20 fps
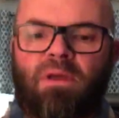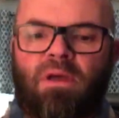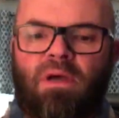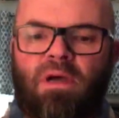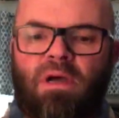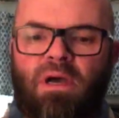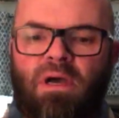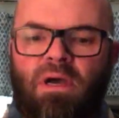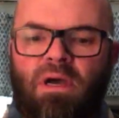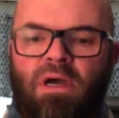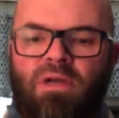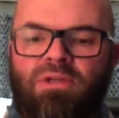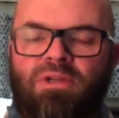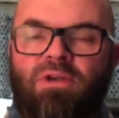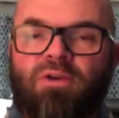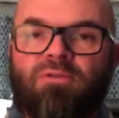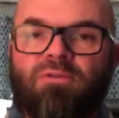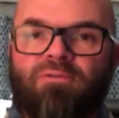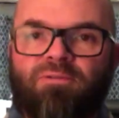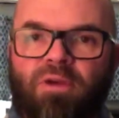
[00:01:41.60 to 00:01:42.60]
Uh, a
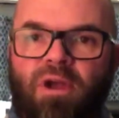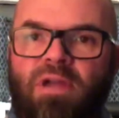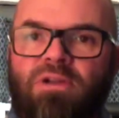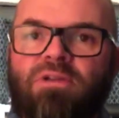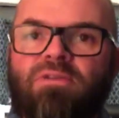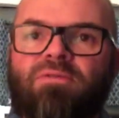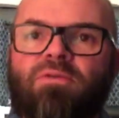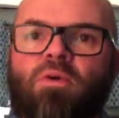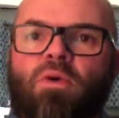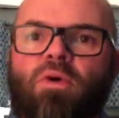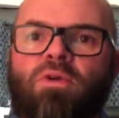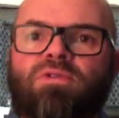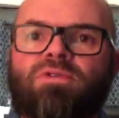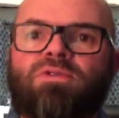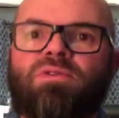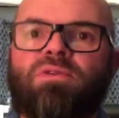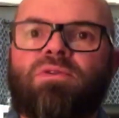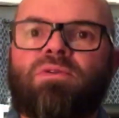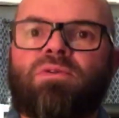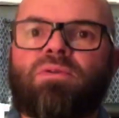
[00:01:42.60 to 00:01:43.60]
dear friend, of course,
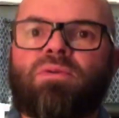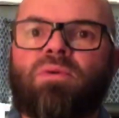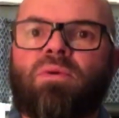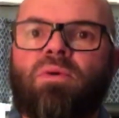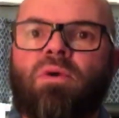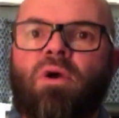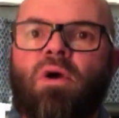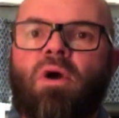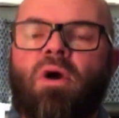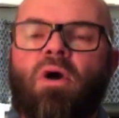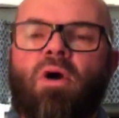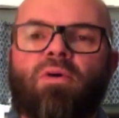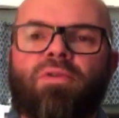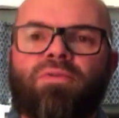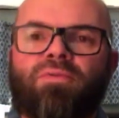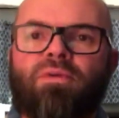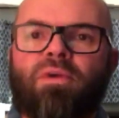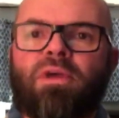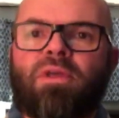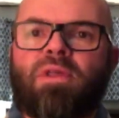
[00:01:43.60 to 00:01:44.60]
to all
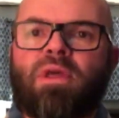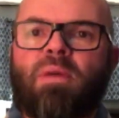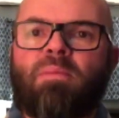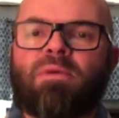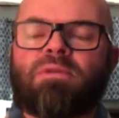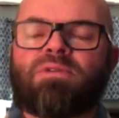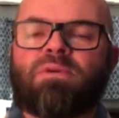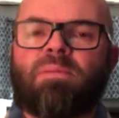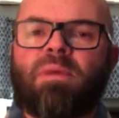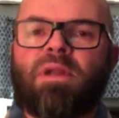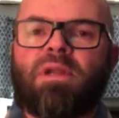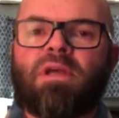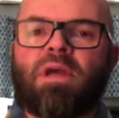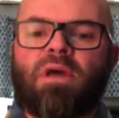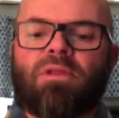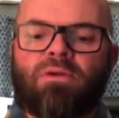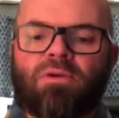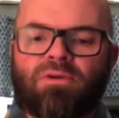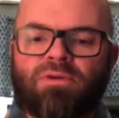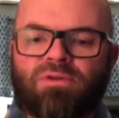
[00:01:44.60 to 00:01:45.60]
three of them and to many
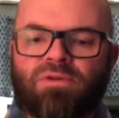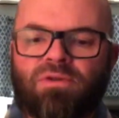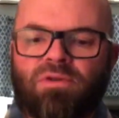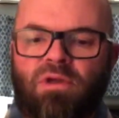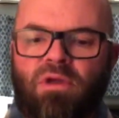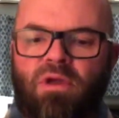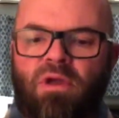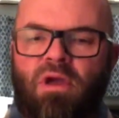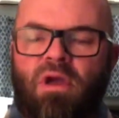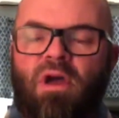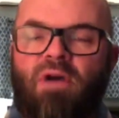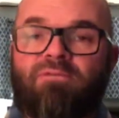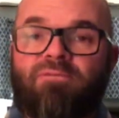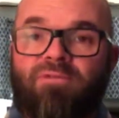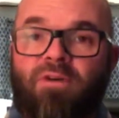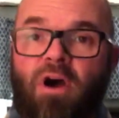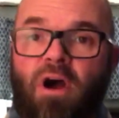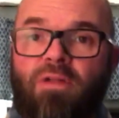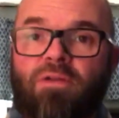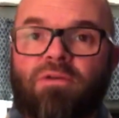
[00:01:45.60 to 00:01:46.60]
others, a
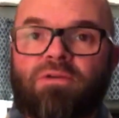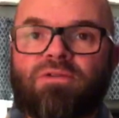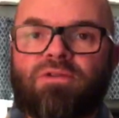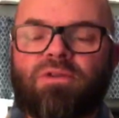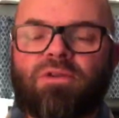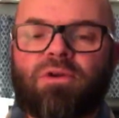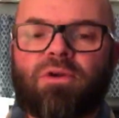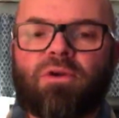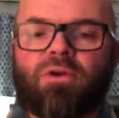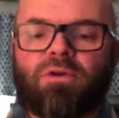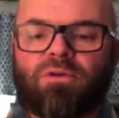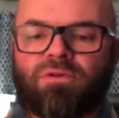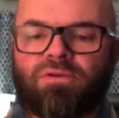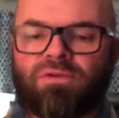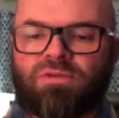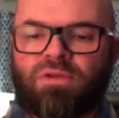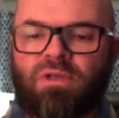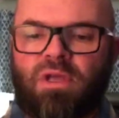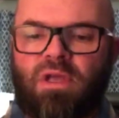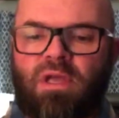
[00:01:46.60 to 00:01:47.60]
father to the
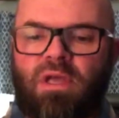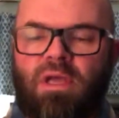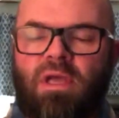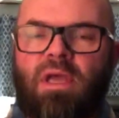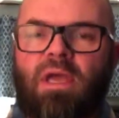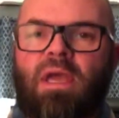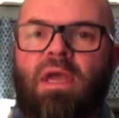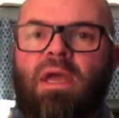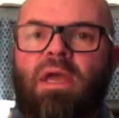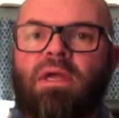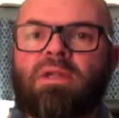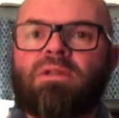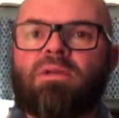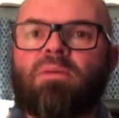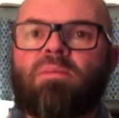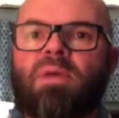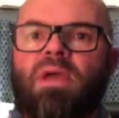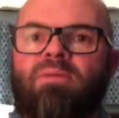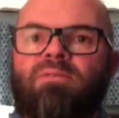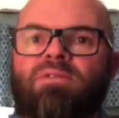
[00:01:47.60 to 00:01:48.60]
girls, and
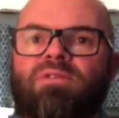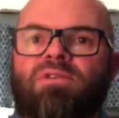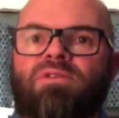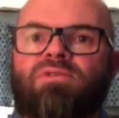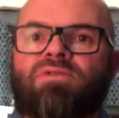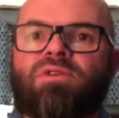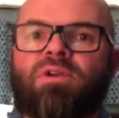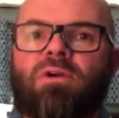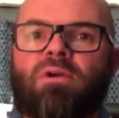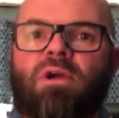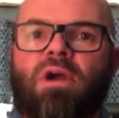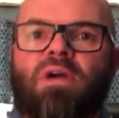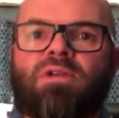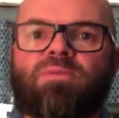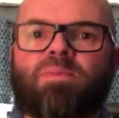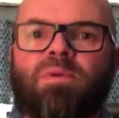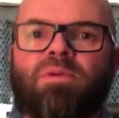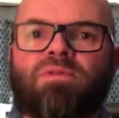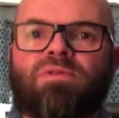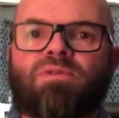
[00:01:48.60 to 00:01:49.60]
Mavis's dear
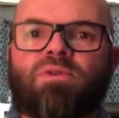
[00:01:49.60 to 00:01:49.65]
husband.